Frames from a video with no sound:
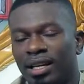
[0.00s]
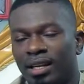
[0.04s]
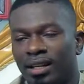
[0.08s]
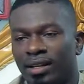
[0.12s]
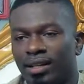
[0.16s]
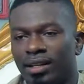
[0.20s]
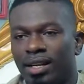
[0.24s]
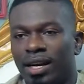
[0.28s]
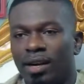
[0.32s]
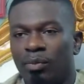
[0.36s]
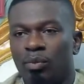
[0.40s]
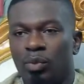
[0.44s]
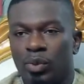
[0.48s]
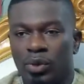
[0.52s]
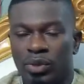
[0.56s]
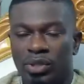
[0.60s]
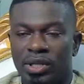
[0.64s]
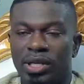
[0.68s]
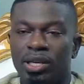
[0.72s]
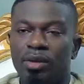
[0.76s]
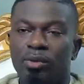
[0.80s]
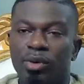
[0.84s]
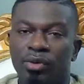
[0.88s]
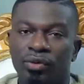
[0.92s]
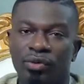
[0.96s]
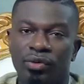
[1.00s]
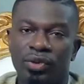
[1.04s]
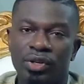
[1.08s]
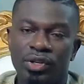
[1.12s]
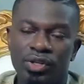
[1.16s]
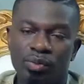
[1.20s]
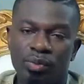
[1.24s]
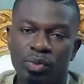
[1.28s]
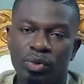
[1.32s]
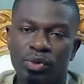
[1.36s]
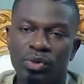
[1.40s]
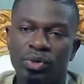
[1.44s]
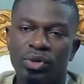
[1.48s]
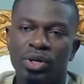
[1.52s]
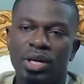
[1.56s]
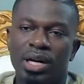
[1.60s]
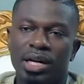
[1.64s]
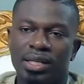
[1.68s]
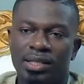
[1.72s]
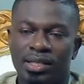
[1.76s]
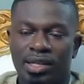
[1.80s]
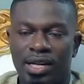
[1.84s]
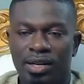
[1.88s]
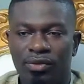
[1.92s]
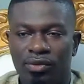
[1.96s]
And I posted them on Facebook,
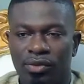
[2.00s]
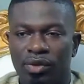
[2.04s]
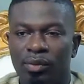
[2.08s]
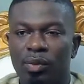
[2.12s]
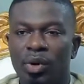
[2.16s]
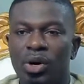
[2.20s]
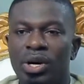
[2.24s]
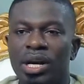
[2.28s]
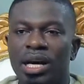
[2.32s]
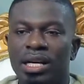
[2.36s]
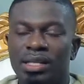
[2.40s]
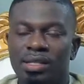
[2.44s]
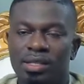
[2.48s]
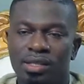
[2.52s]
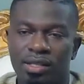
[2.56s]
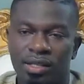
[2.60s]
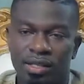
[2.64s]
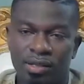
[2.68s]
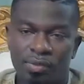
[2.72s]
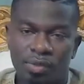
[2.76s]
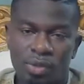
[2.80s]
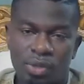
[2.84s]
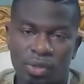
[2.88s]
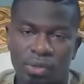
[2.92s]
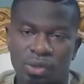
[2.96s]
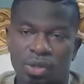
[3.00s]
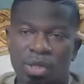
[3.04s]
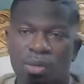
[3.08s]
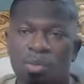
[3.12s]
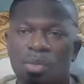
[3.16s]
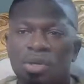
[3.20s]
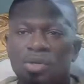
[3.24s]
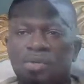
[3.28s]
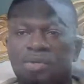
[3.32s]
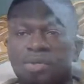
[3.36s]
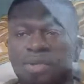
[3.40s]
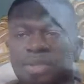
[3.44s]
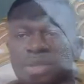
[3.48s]
aside from other tips, you know, about